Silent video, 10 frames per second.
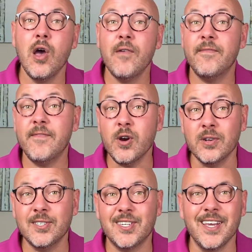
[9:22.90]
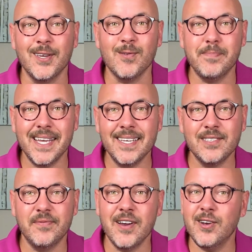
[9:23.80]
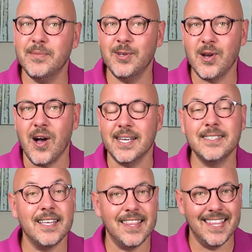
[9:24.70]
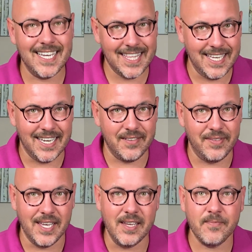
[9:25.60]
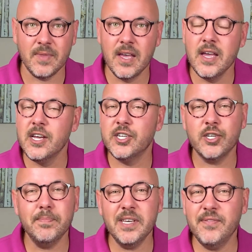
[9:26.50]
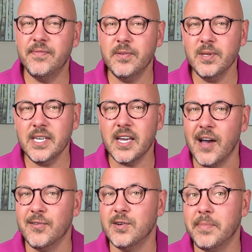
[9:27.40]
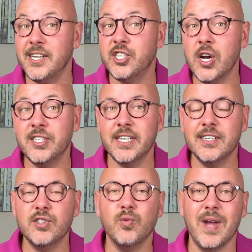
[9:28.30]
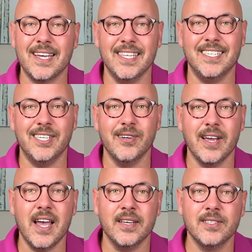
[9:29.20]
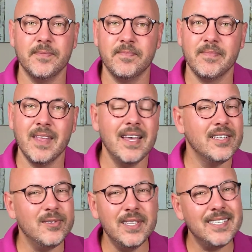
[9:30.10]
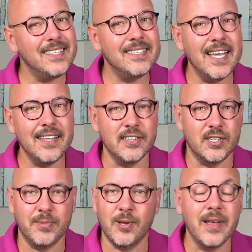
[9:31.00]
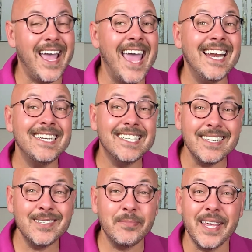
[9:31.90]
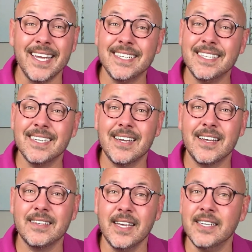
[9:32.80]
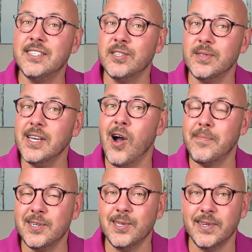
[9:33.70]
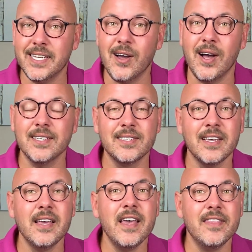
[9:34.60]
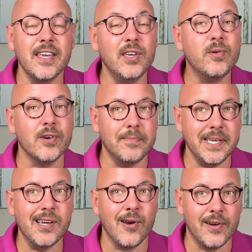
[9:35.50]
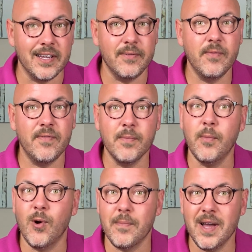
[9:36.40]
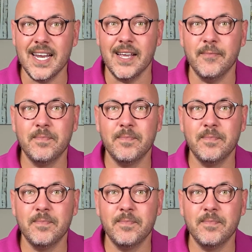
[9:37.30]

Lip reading: First, your biggest variable cost, the cleaning fee, should be fully covered by charging it directly to your guests. So this is negligible, and it doesn't play into the opportunity cost that you could be earning for more money.